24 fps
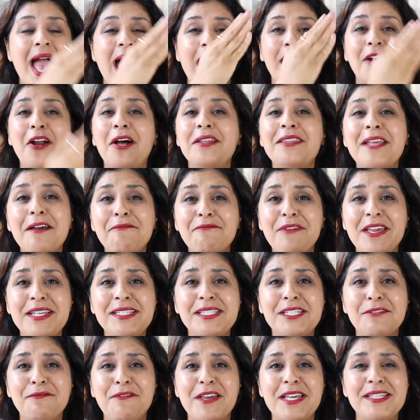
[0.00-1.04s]
And on that
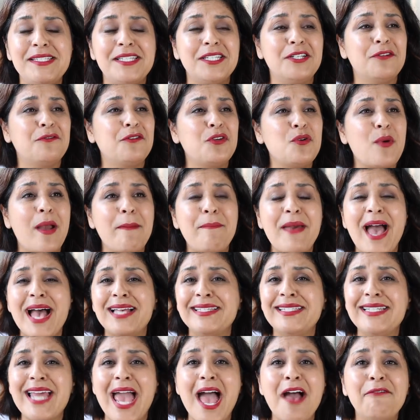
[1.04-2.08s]
face-to-face interview, I
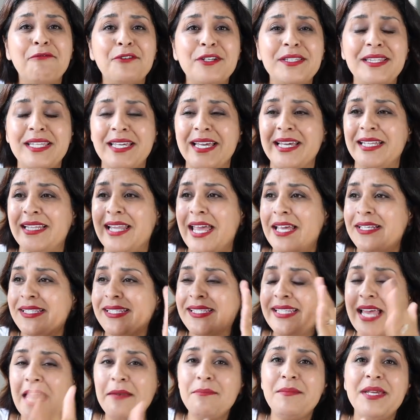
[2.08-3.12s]
passed everything, and they
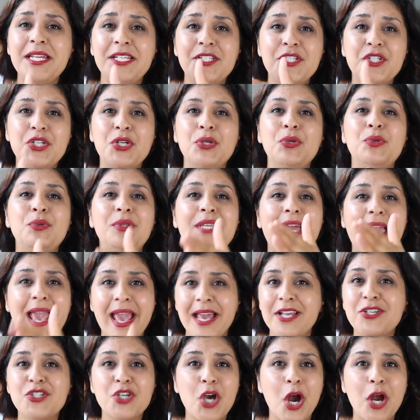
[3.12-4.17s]
sent me to the
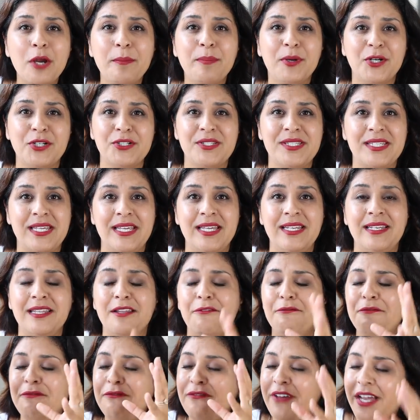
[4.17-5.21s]
HR person, the
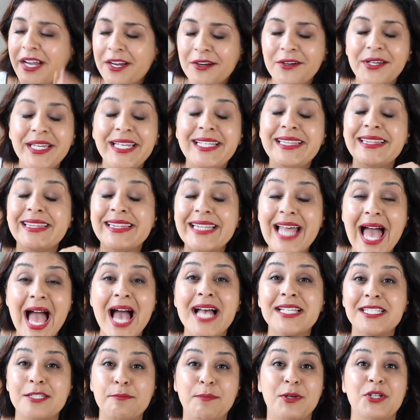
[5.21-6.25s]
very
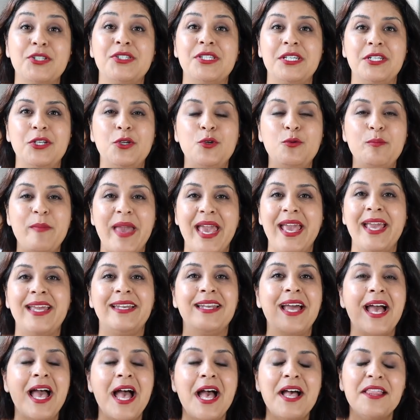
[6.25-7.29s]
last person who made